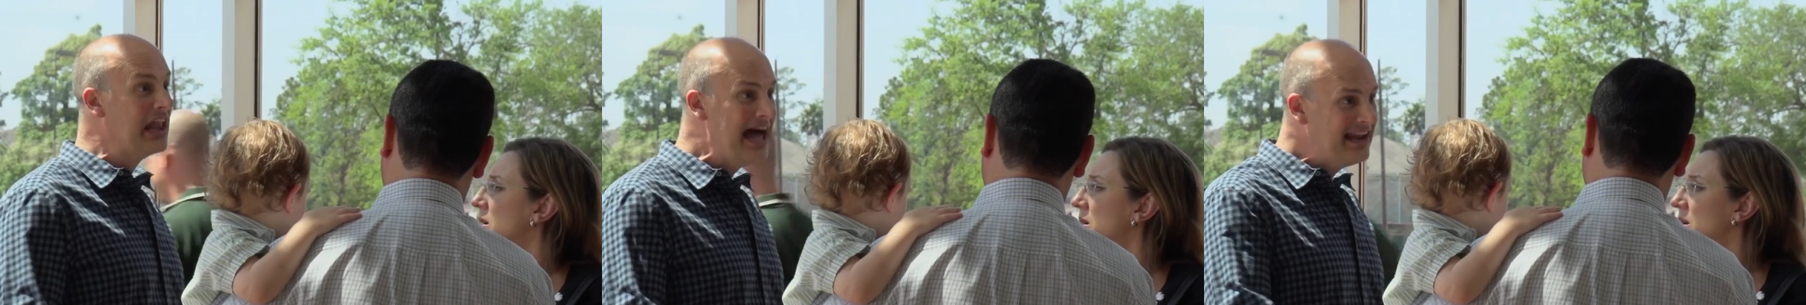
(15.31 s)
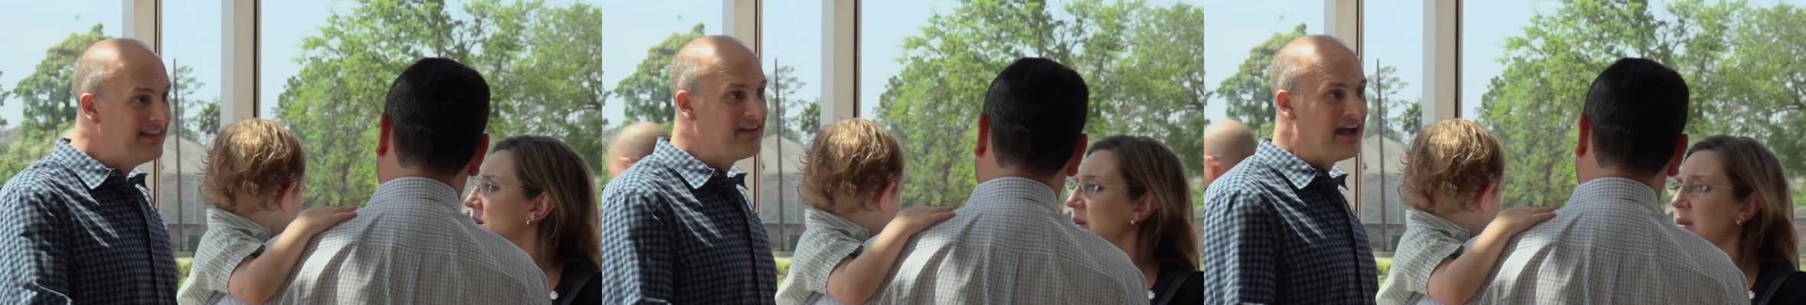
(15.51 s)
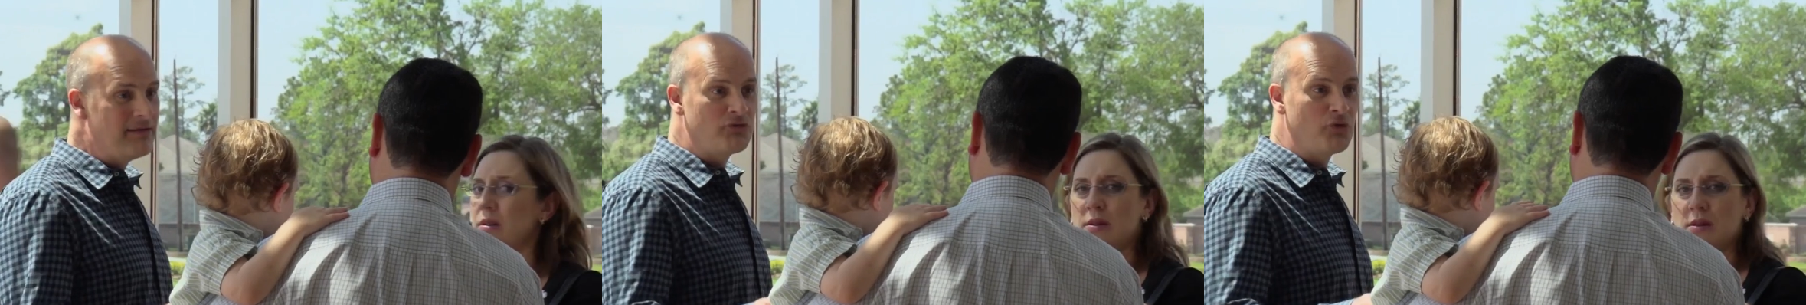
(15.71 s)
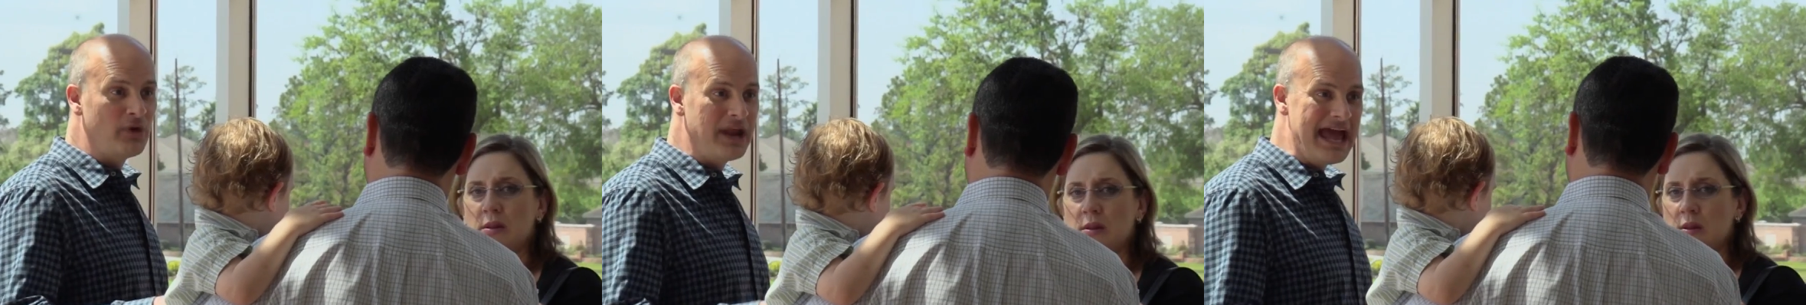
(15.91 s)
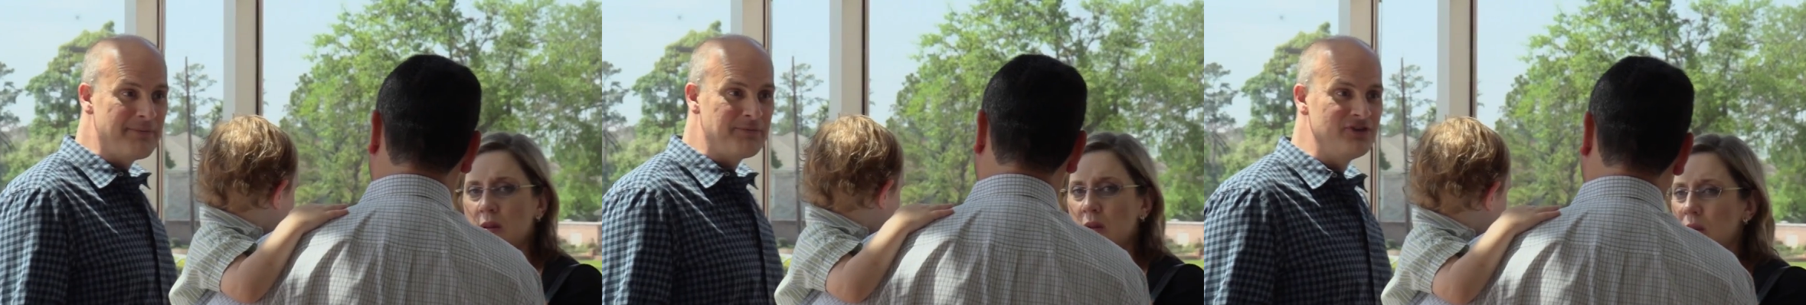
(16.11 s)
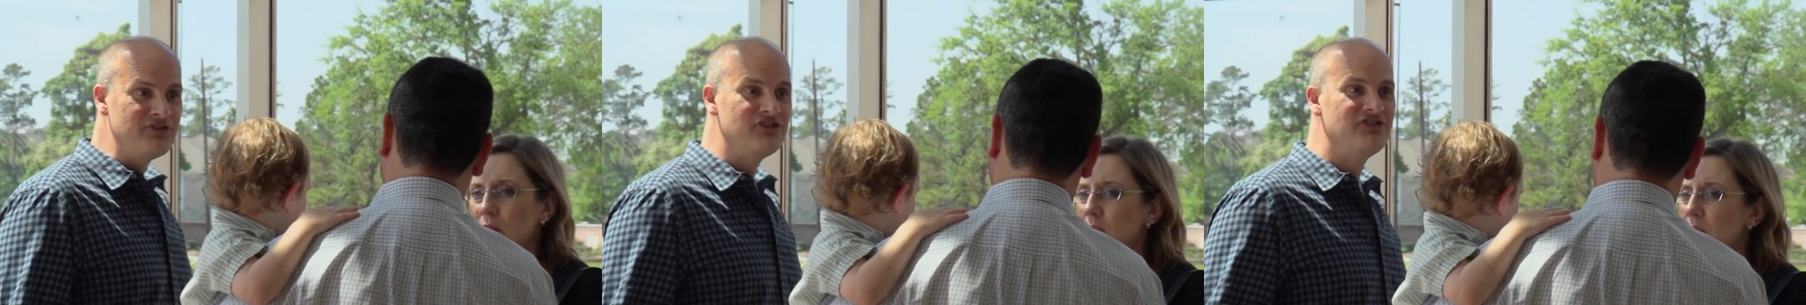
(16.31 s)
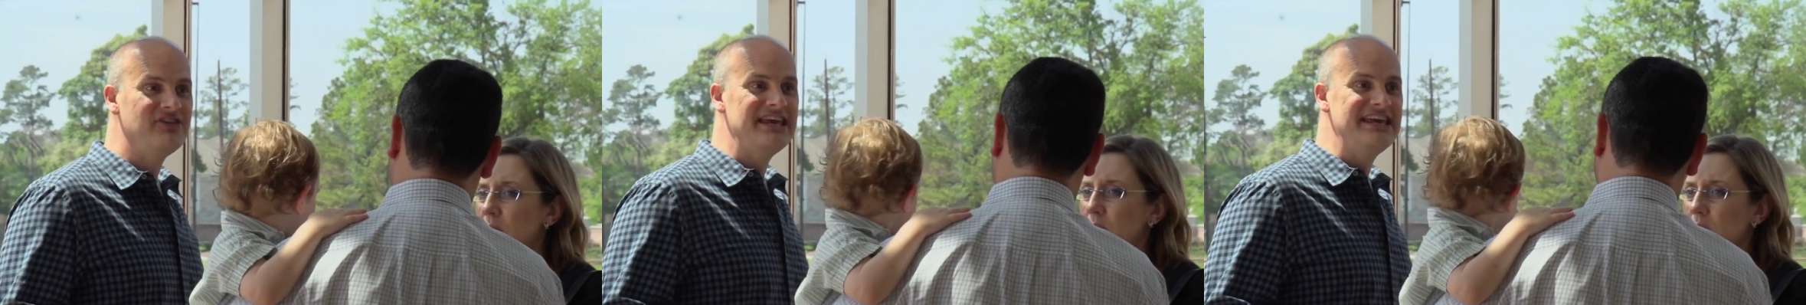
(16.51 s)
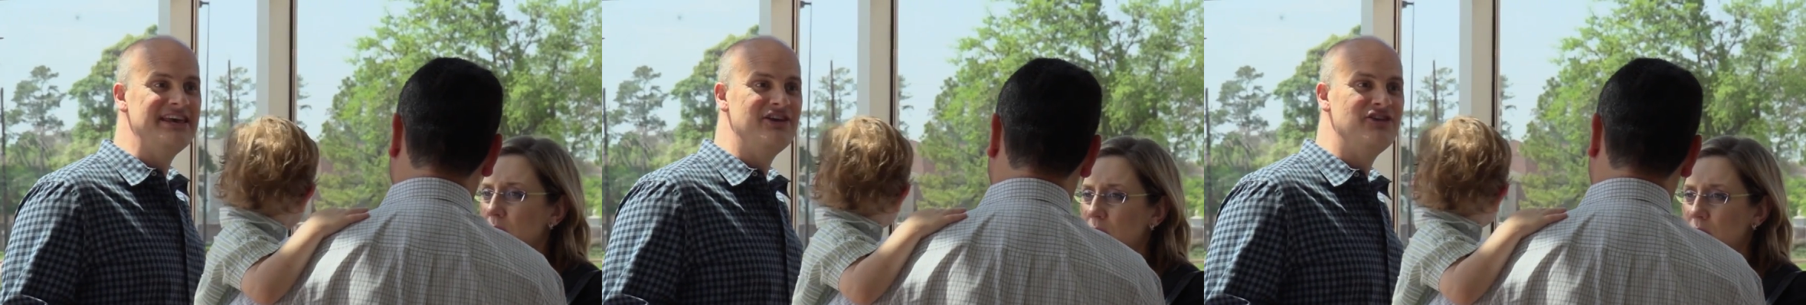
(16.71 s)
Speaker 1: you in person and
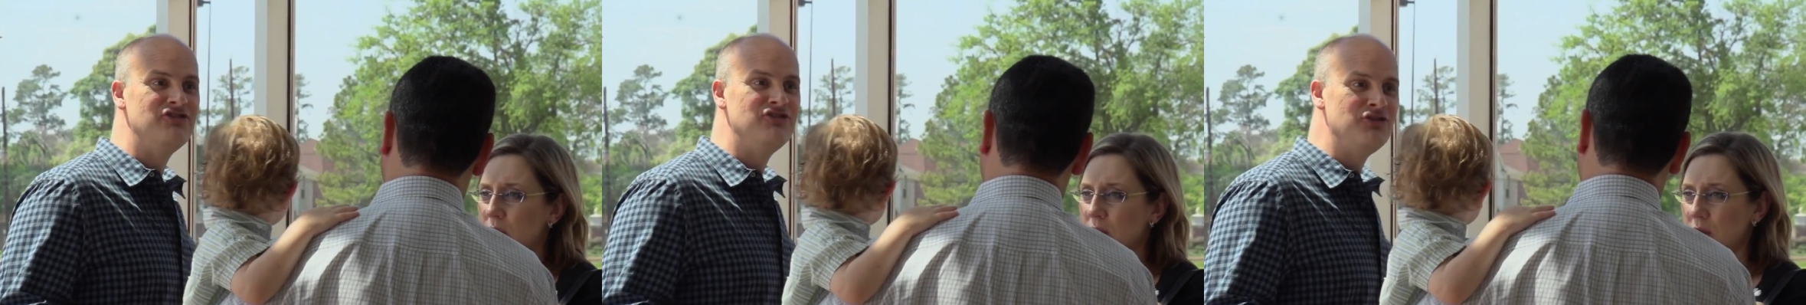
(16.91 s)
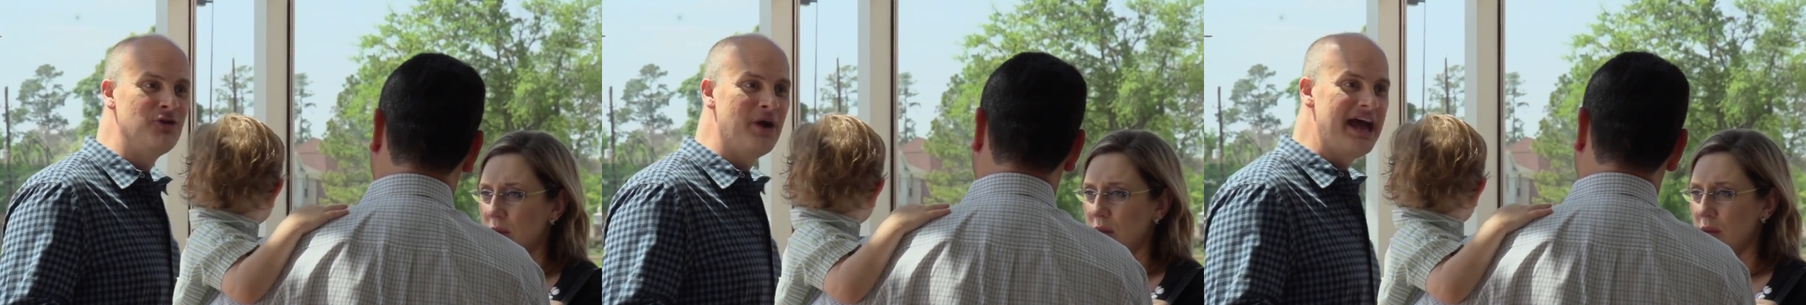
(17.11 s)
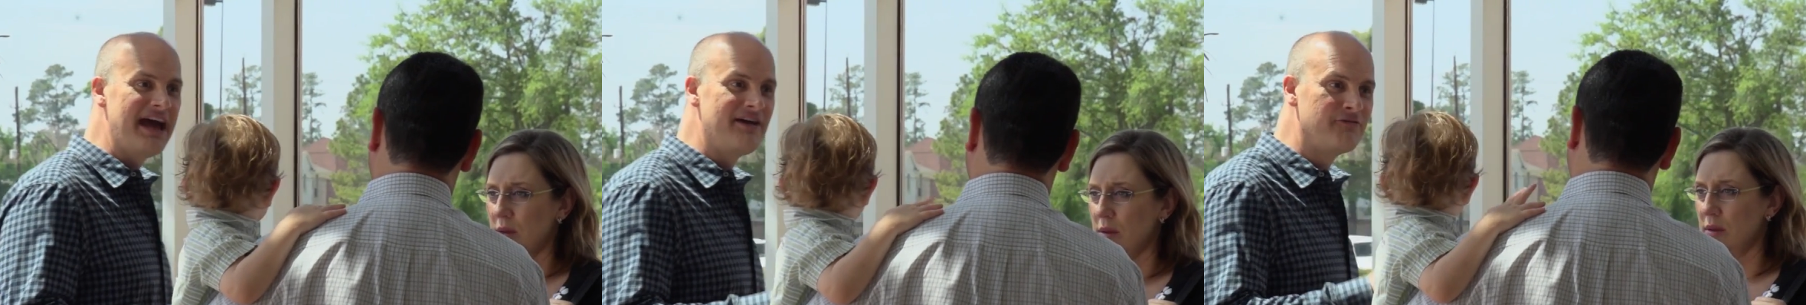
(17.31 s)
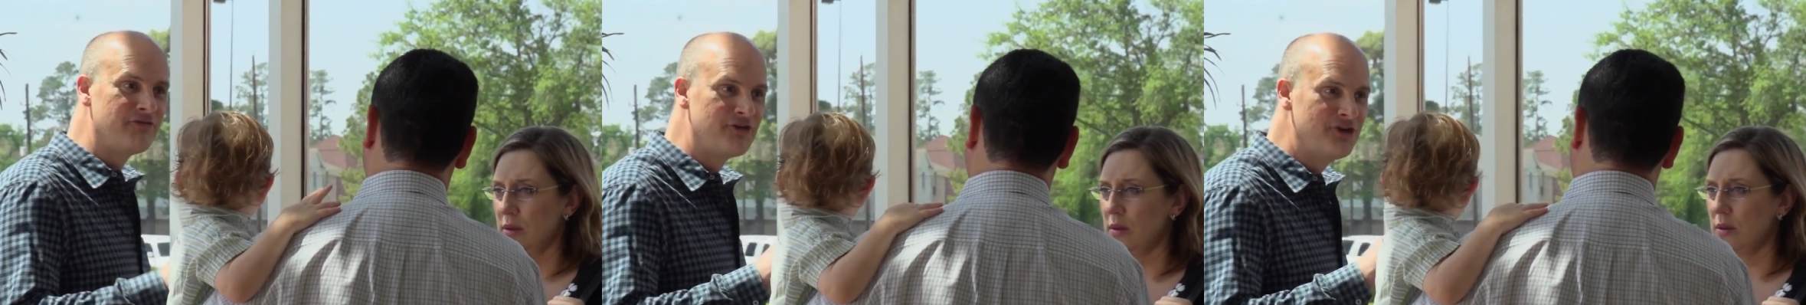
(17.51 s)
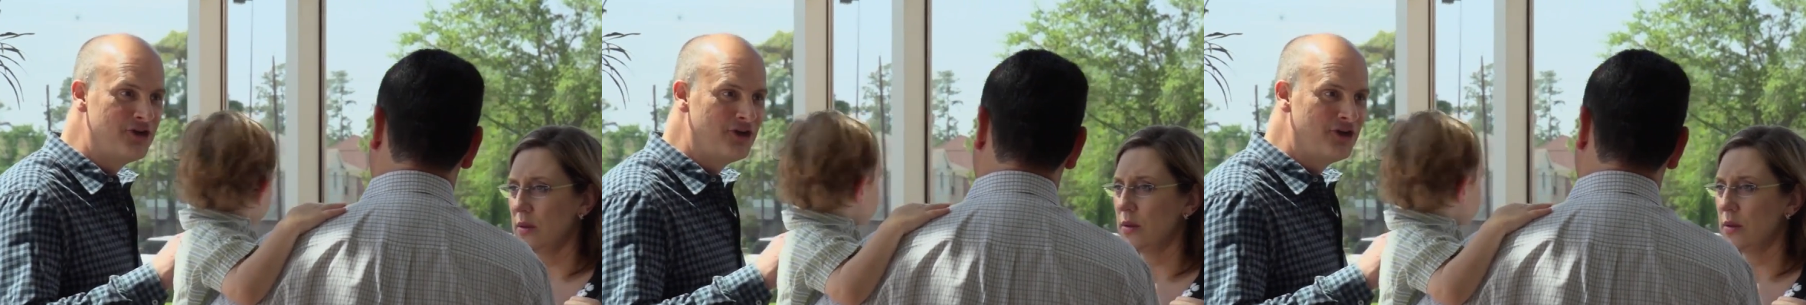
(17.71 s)
give you a welcoming gift.